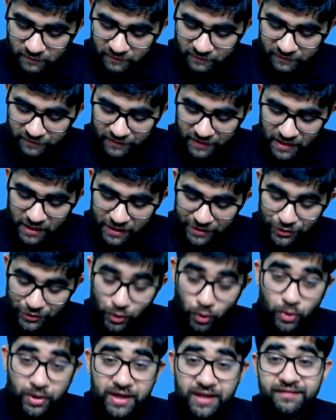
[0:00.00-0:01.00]
will
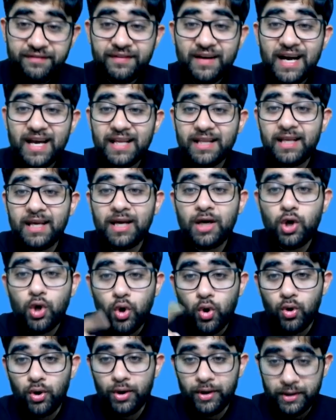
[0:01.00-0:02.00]
notify the
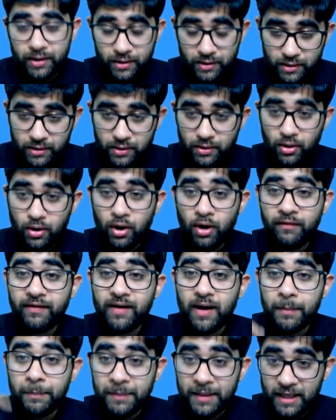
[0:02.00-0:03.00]
court of
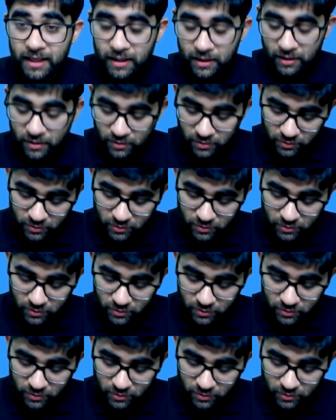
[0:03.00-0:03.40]
appeal